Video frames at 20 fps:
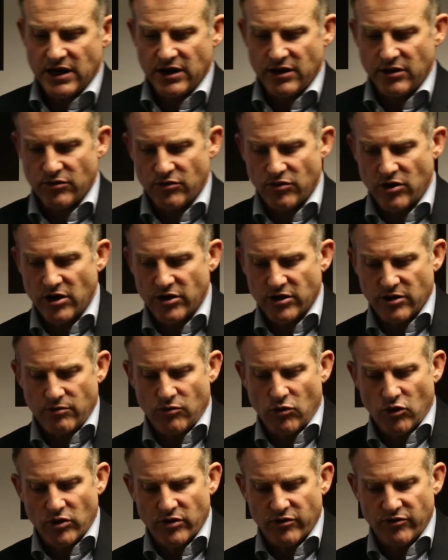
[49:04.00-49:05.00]
rather
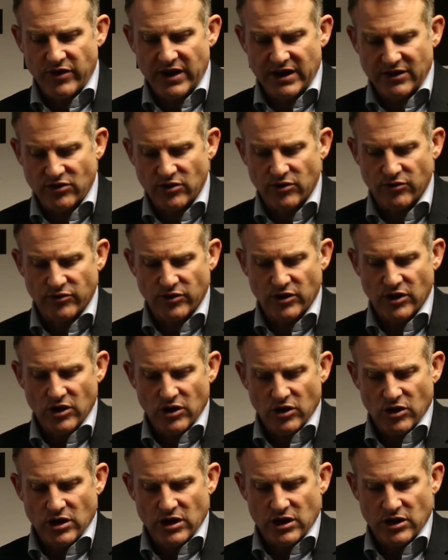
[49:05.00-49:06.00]
more effective
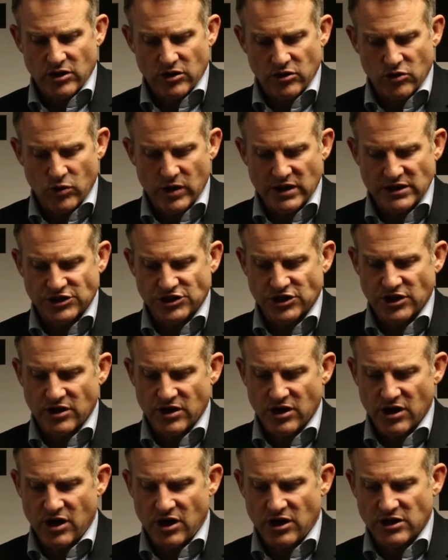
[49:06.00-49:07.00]

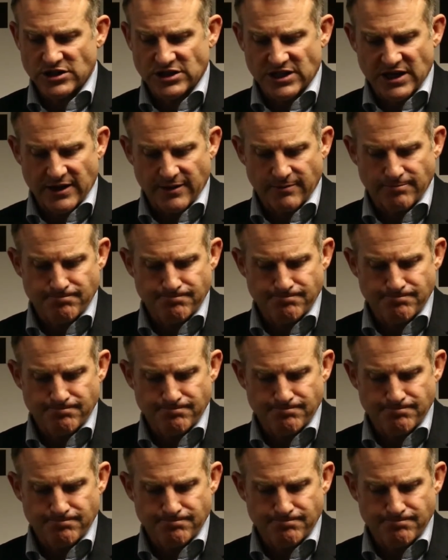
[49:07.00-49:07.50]
question asking.